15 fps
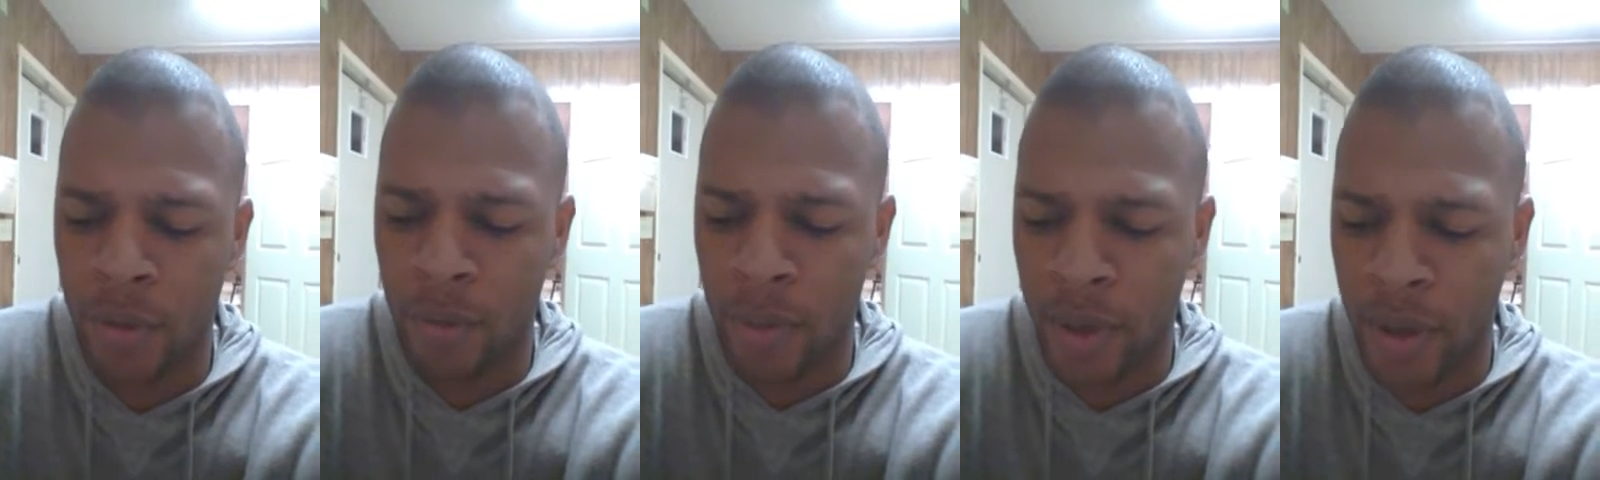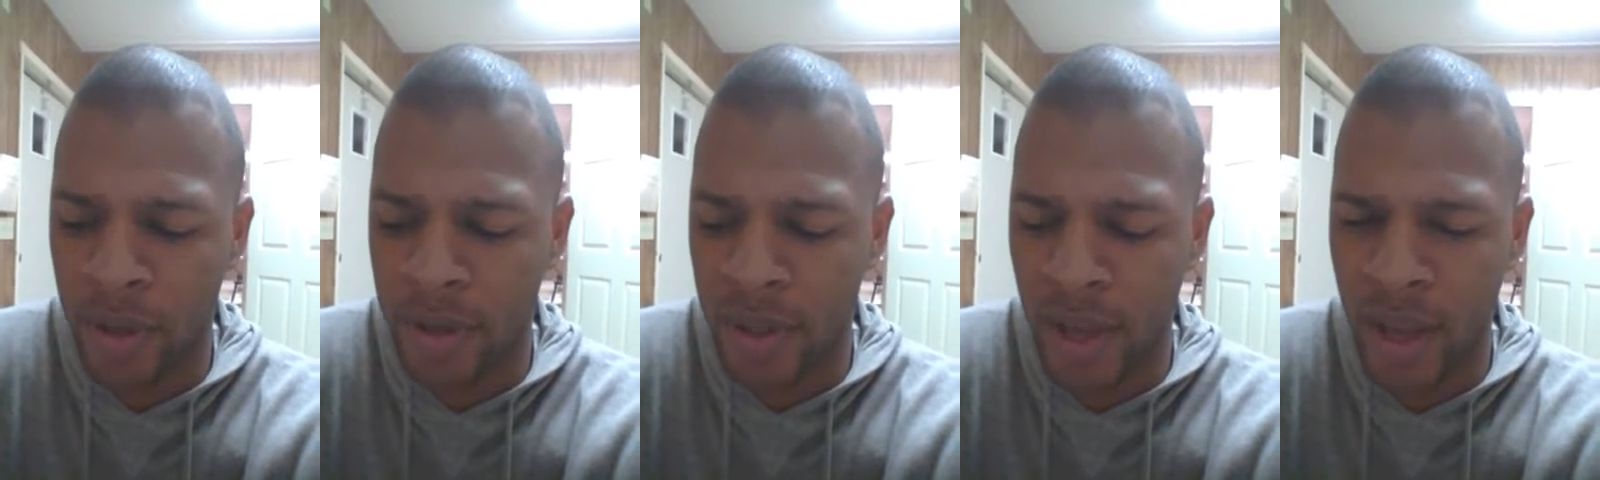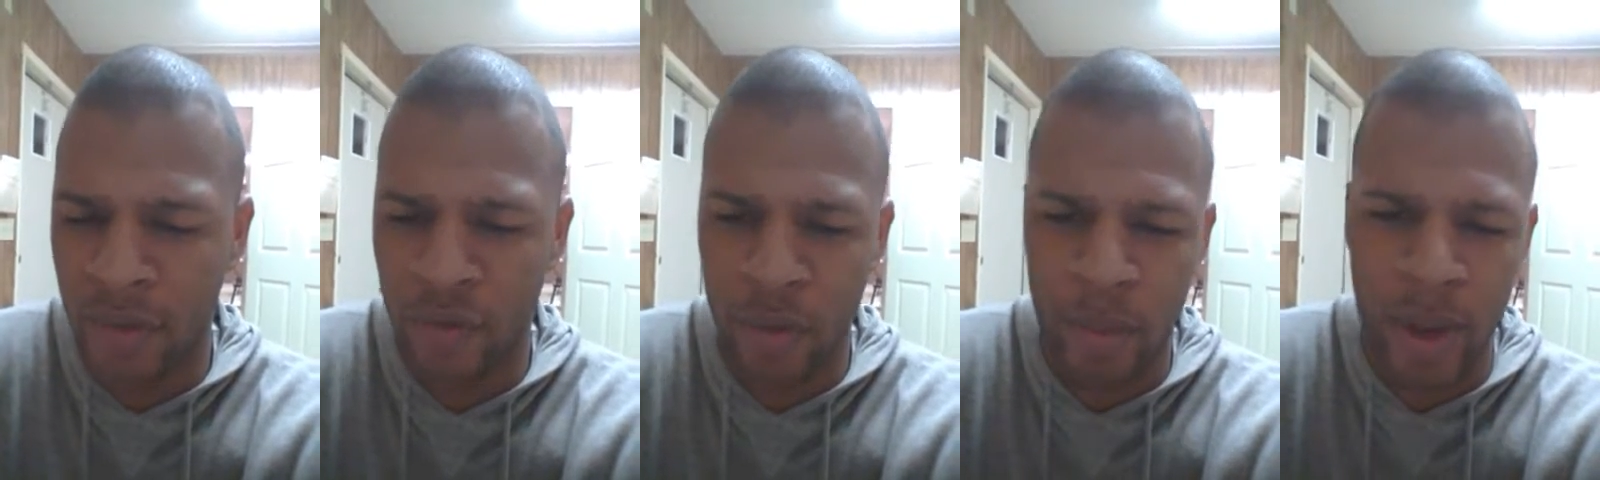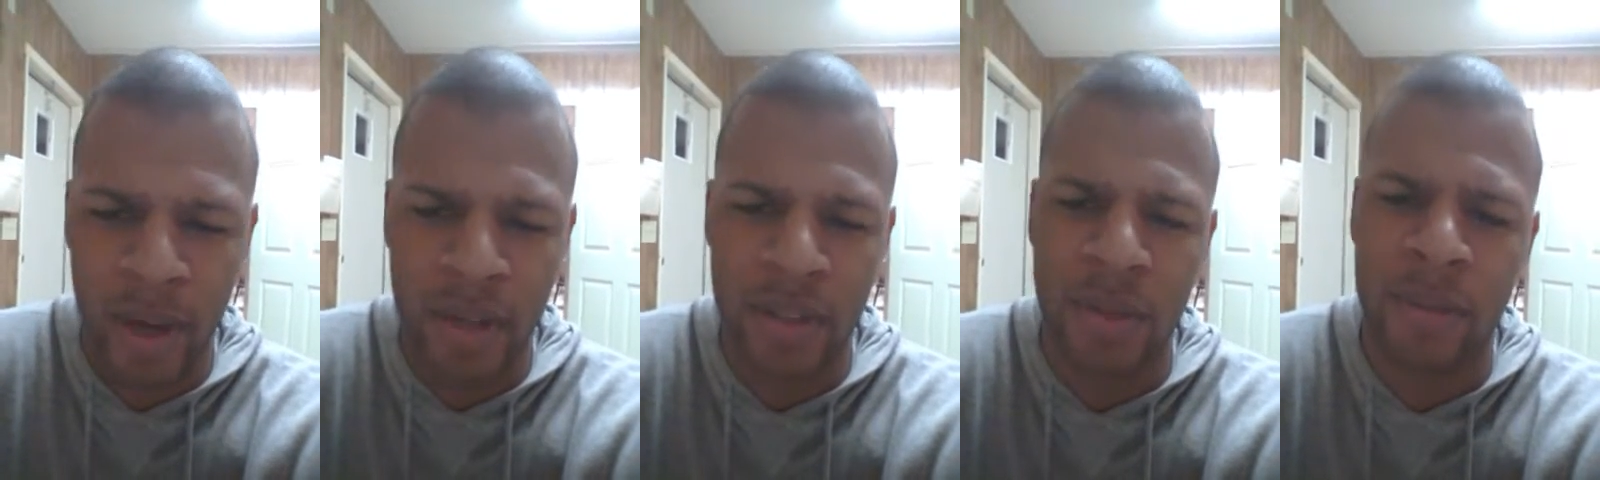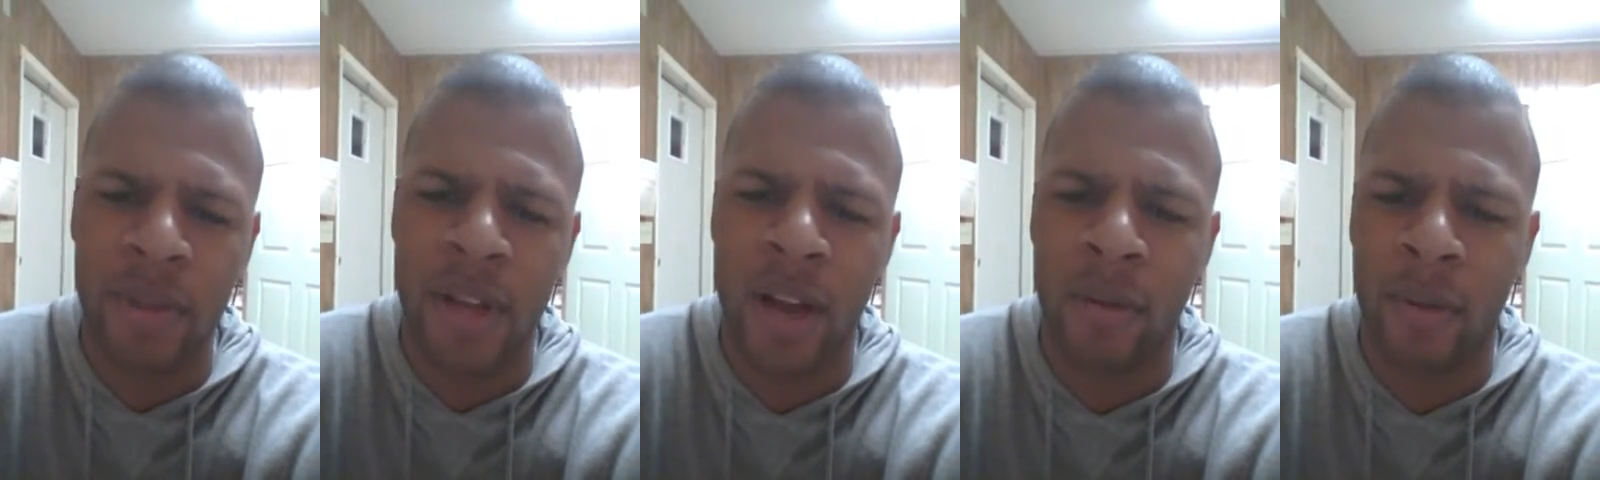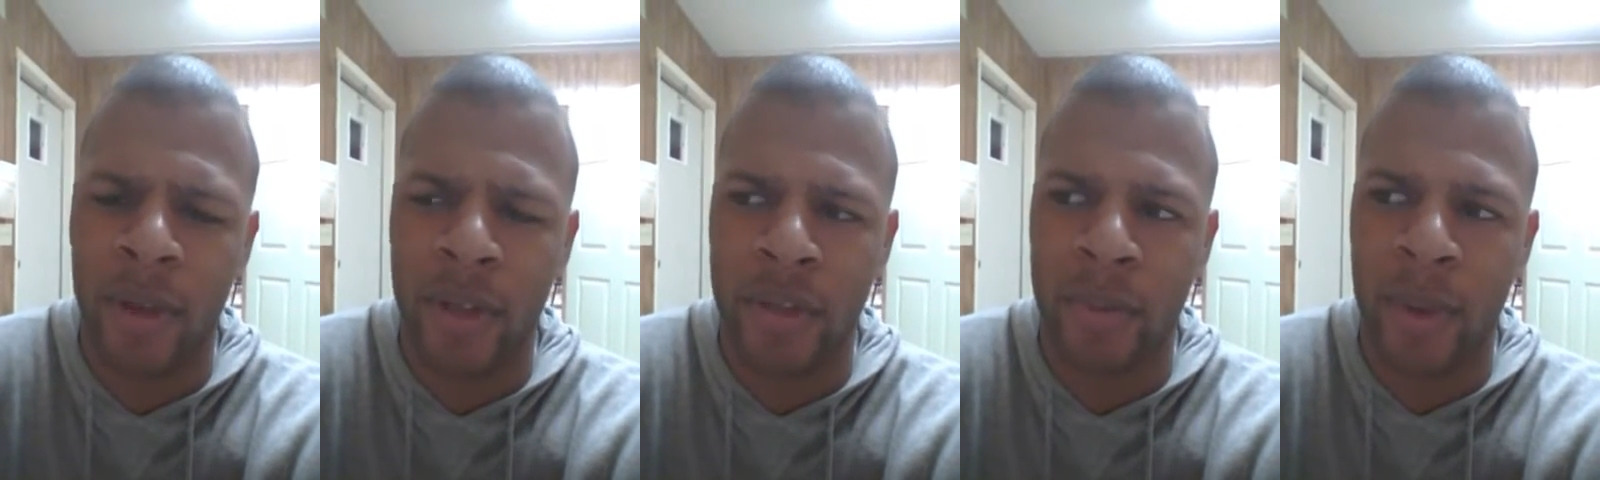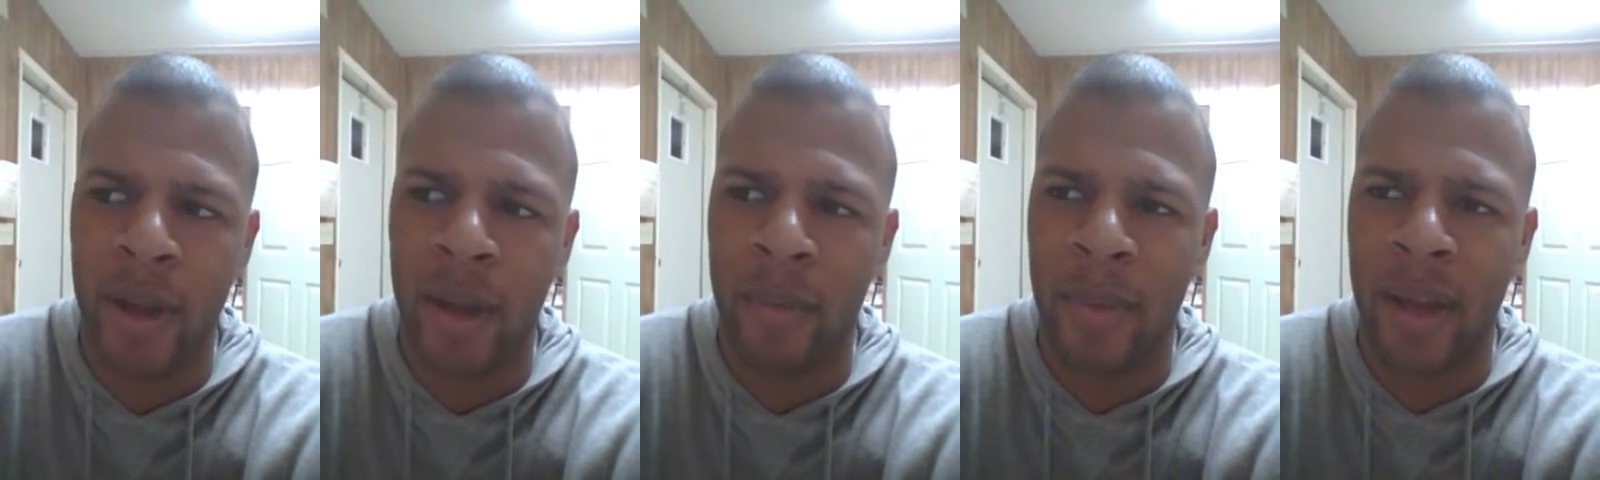note, because everybody should be outraged by